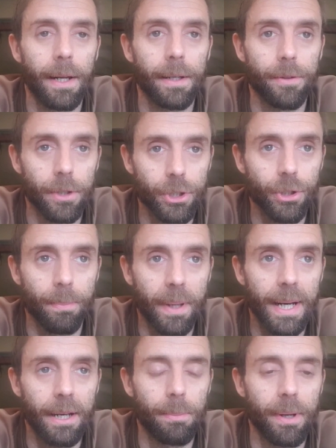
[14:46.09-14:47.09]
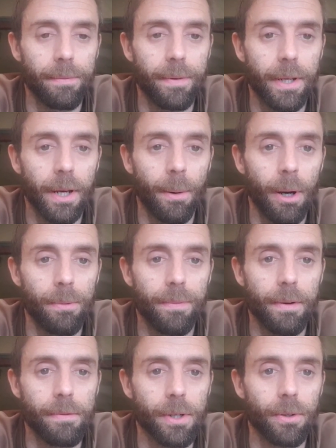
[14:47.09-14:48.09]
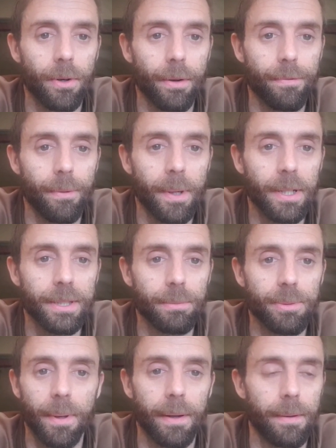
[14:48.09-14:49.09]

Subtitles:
and there should be a little bit of video hopefully recorded from it, because